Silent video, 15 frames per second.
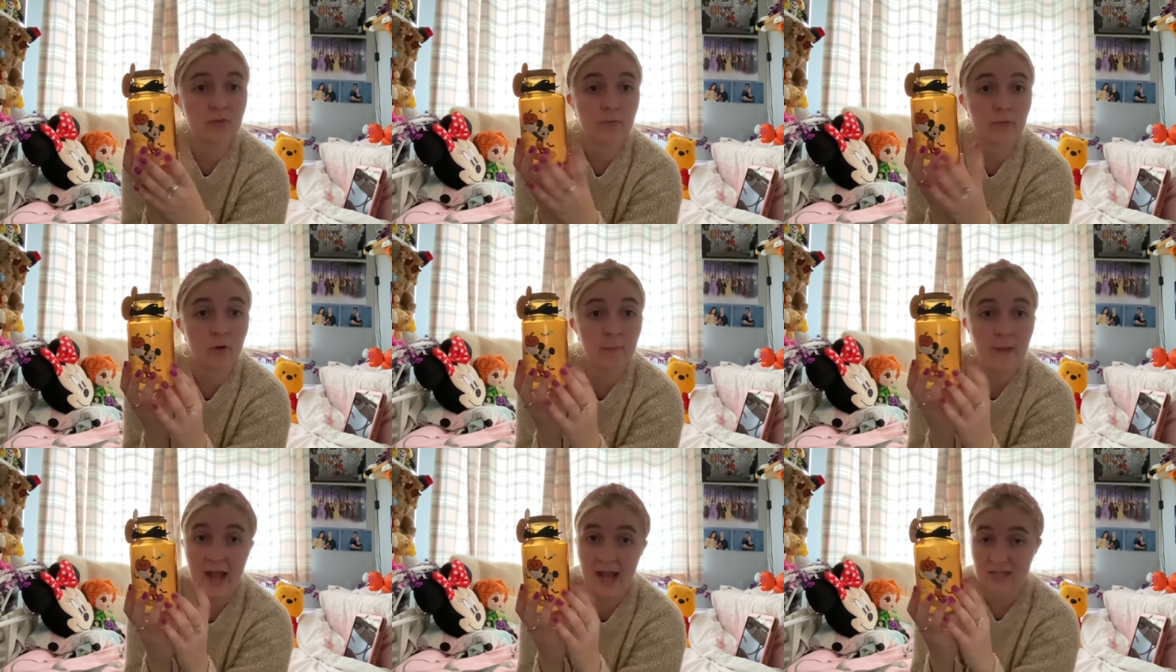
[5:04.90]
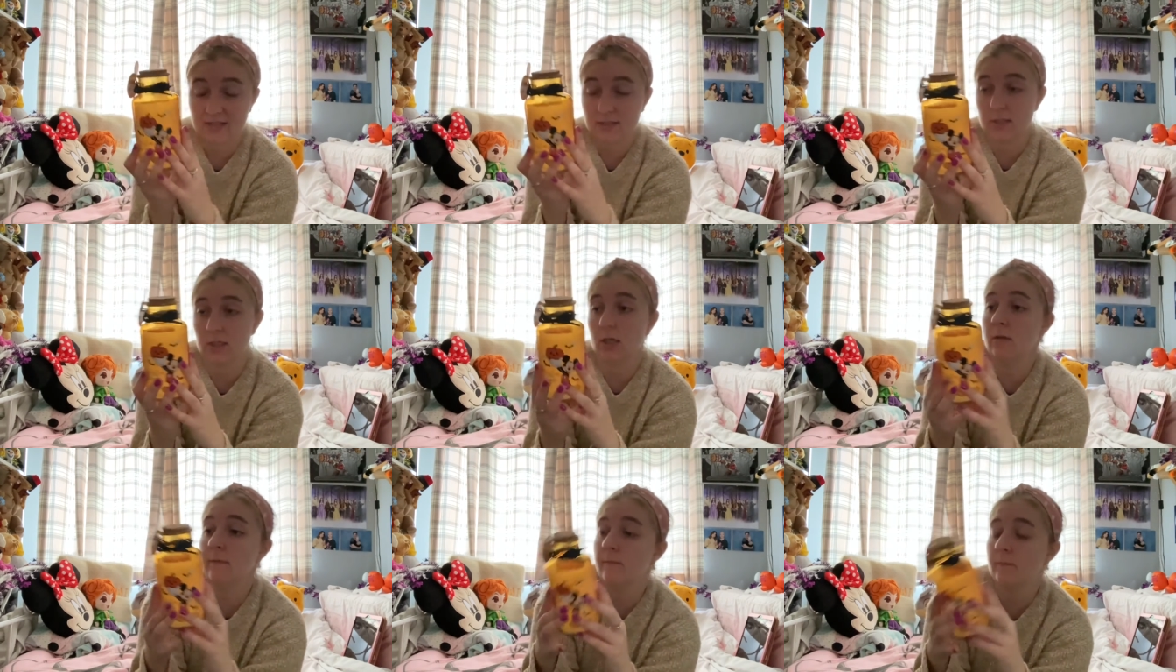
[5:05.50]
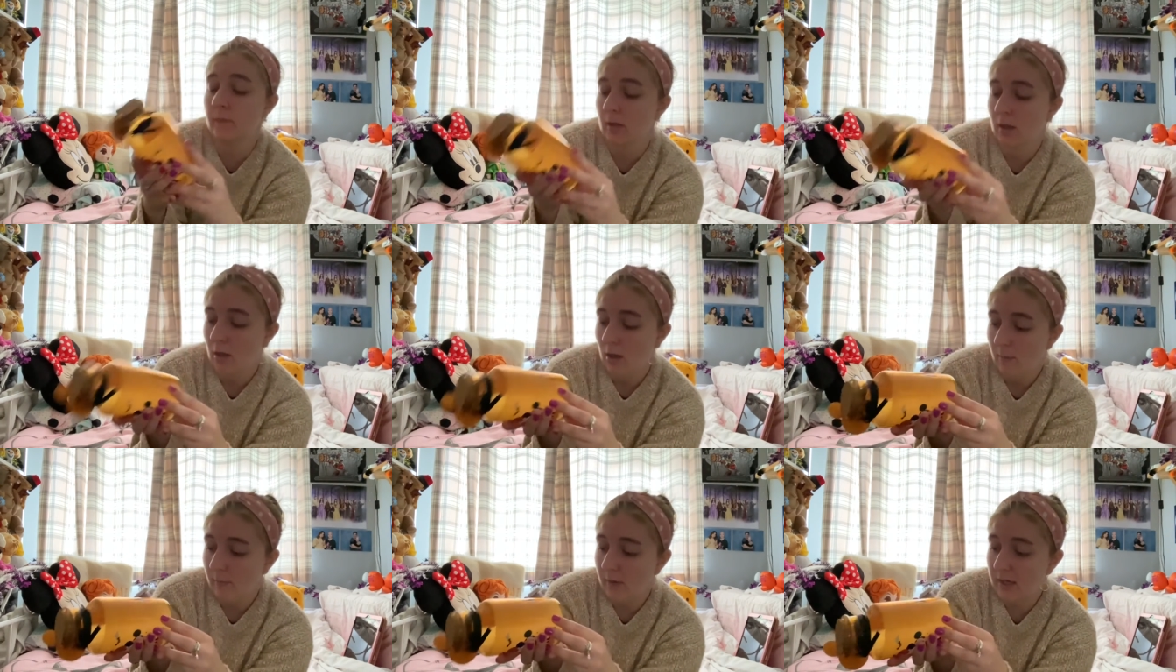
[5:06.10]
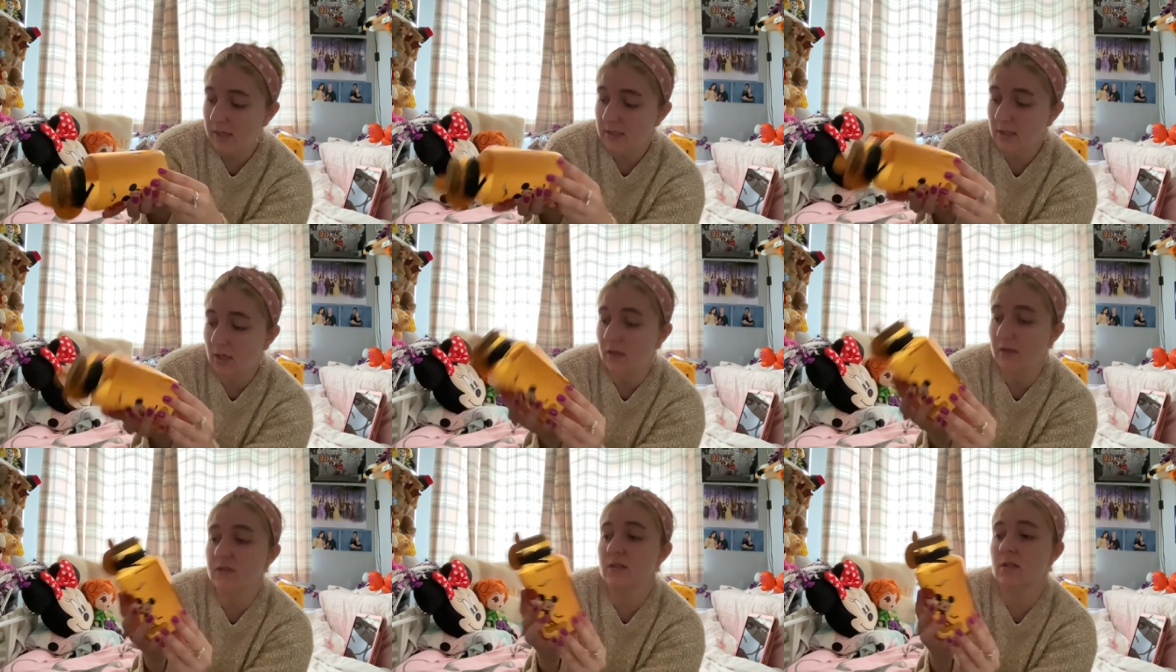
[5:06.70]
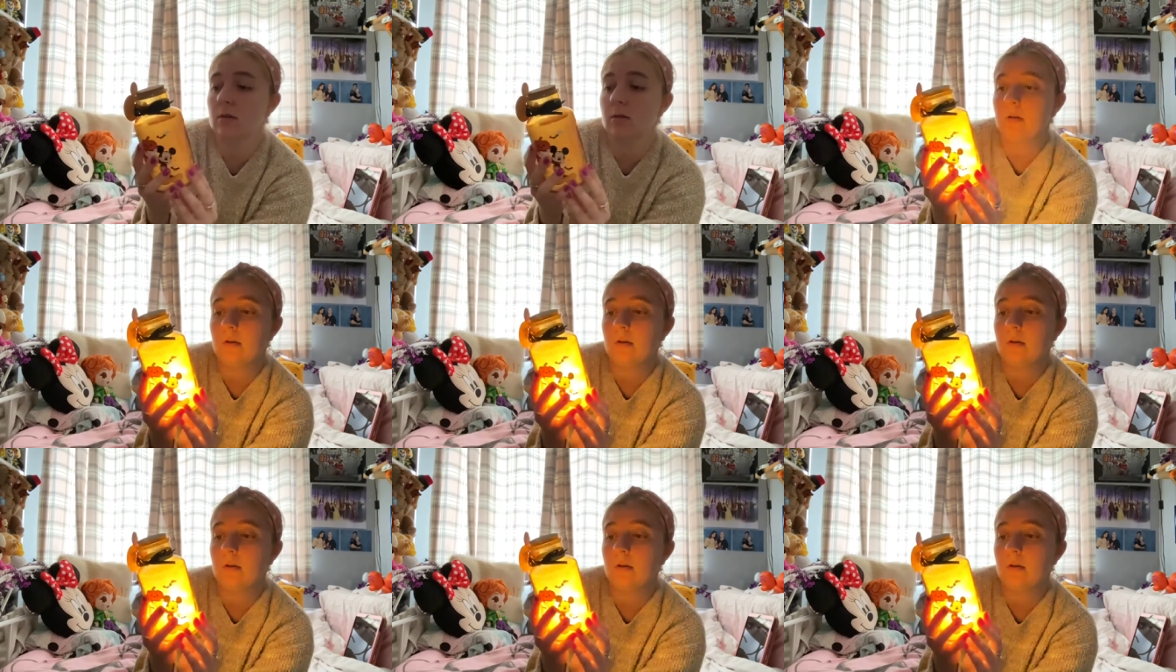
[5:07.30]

from Asda, but it does